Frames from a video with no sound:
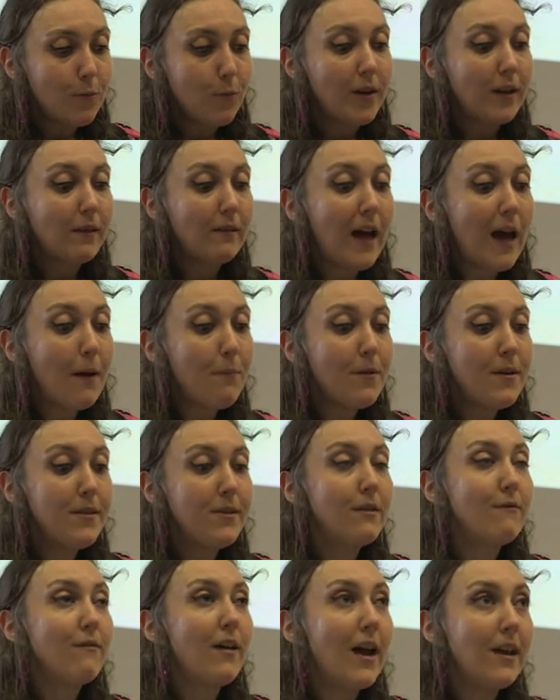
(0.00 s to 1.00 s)
what a
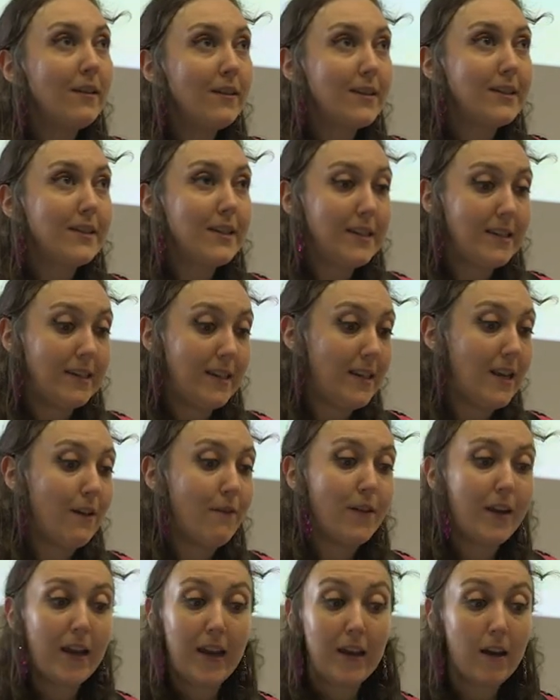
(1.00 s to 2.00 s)
labyrinth of endlessly
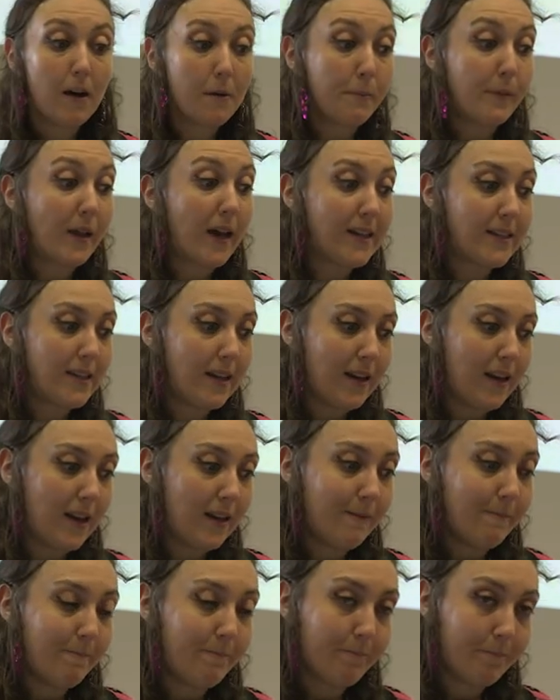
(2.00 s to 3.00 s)
significant complexity."